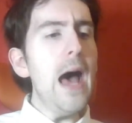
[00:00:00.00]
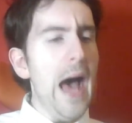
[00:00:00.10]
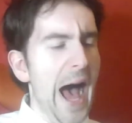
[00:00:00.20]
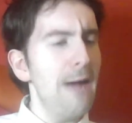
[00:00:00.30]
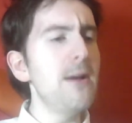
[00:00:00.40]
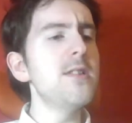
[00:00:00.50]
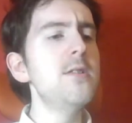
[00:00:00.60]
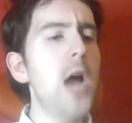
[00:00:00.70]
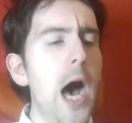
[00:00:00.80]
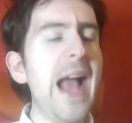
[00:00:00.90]
I was
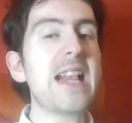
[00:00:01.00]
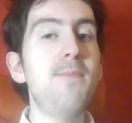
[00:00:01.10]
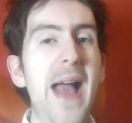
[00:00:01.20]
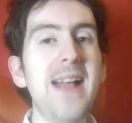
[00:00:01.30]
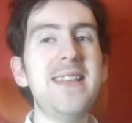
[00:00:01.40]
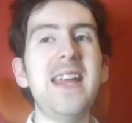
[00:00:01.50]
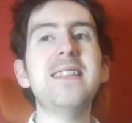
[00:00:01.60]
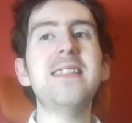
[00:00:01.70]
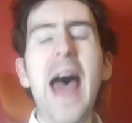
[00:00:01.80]
not expecting